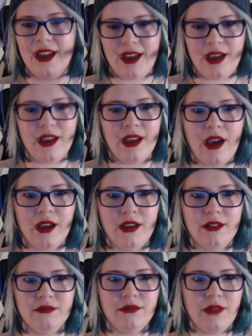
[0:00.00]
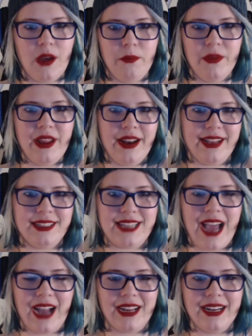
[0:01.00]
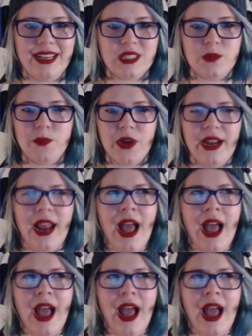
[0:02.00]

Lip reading: an antagonist, but